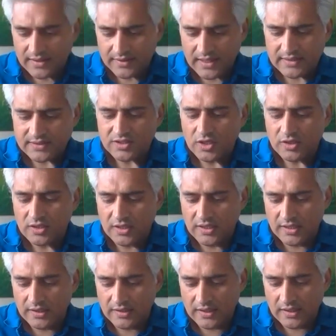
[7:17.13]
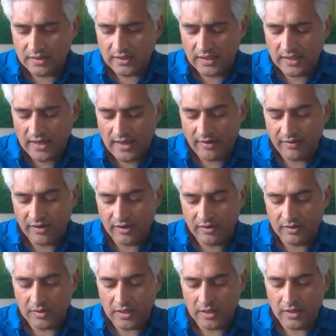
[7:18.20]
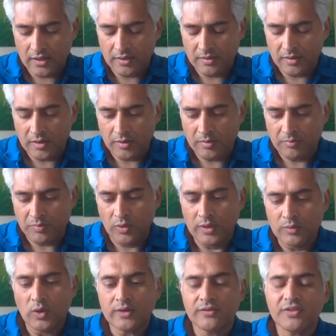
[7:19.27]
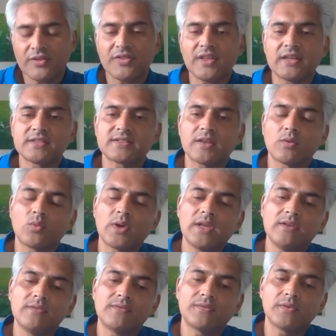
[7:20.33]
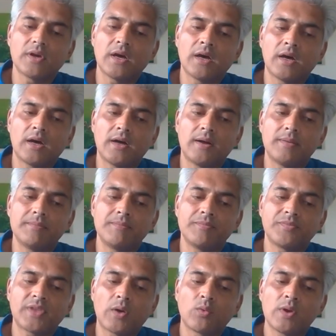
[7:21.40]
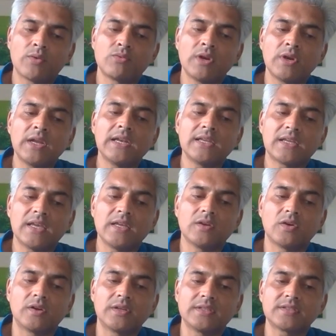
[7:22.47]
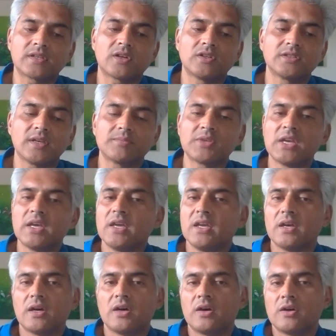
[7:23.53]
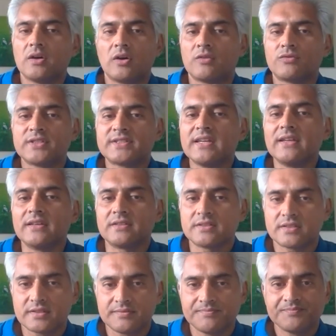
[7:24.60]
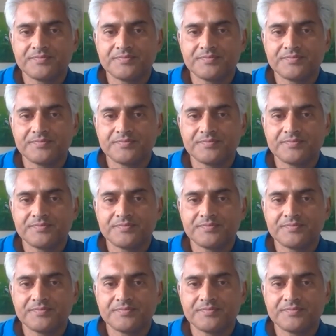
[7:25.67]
that's certainly the area, Pauline. One of the things that that we're really keen on is the concept of resilience.